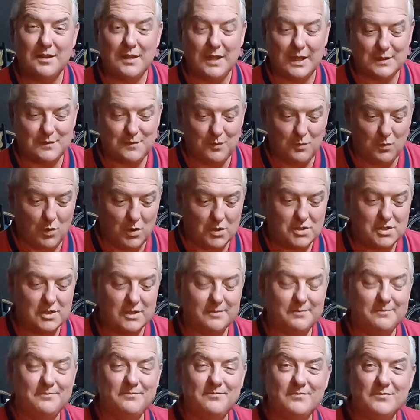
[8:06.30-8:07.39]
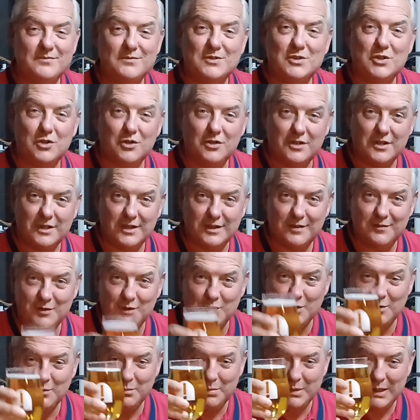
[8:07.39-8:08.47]
thanks for watching. Good to have you
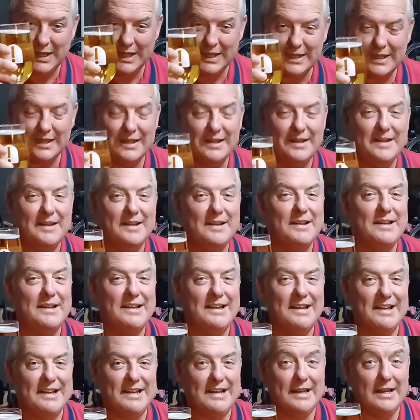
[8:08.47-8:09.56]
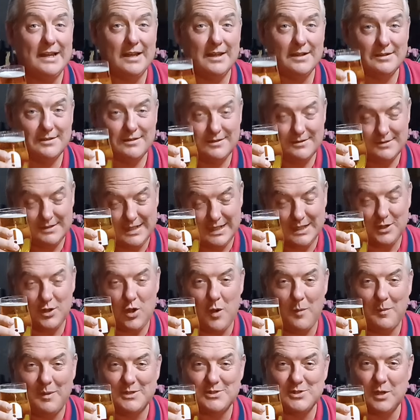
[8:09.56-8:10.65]
all back. Get the
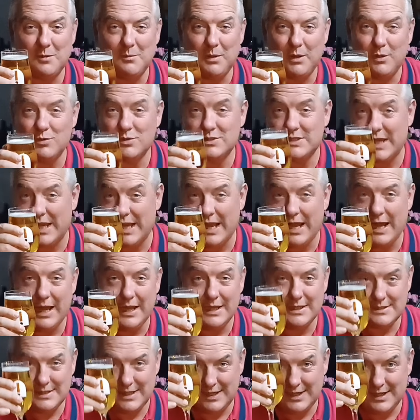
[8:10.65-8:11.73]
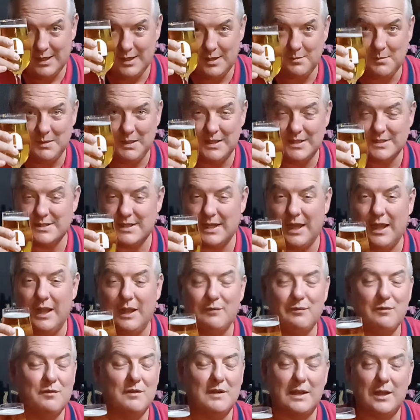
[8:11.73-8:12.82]
comments down below. Say hi to me and Estelle
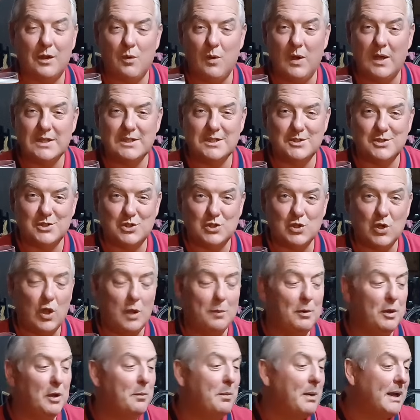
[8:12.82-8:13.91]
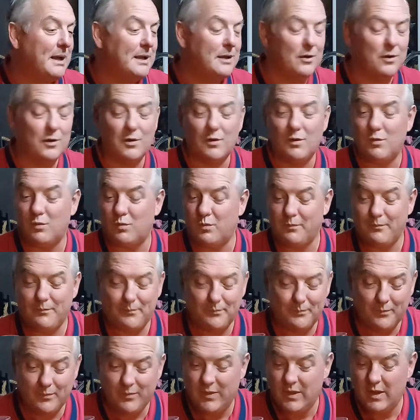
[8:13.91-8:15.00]
if you've any questions at all about the pinter or
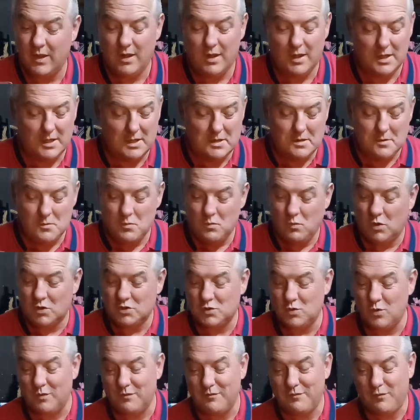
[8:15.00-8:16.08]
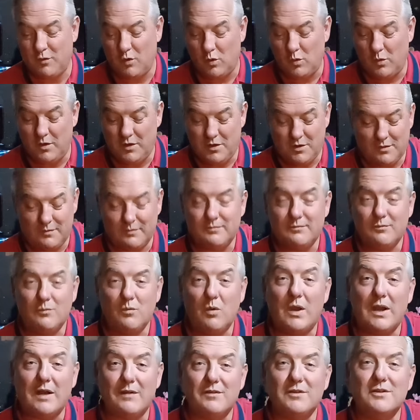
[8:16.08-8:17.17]
what's going forward or
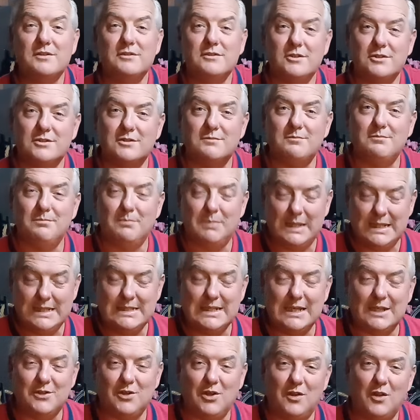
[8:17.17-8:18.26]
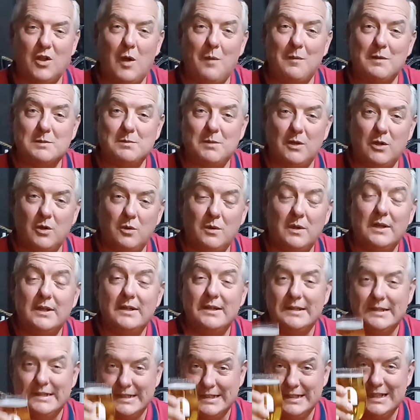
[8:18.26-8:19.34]
whatever. Just please get down in the comments below.
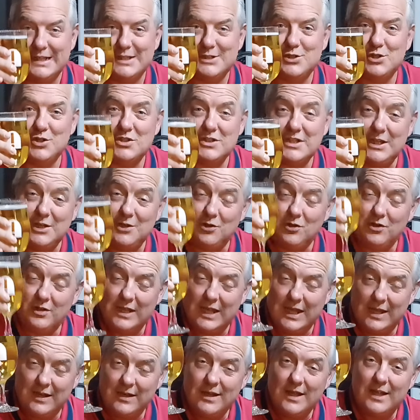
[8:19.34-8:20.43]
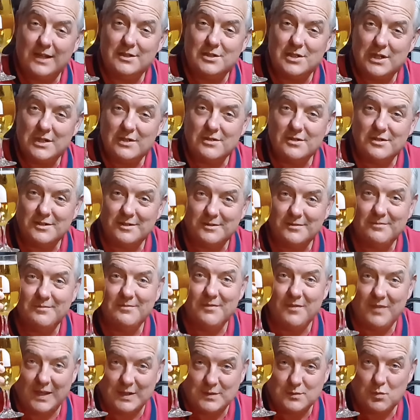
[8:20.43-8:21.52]
It's good to see you all again and cheers.
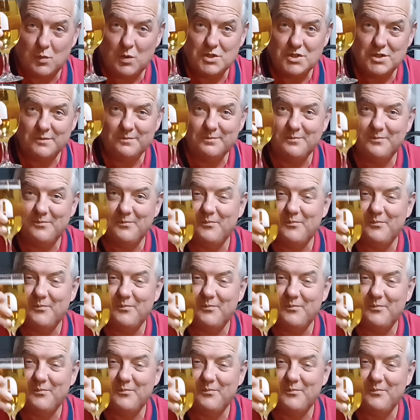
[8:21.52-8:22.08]
Thanks for watching.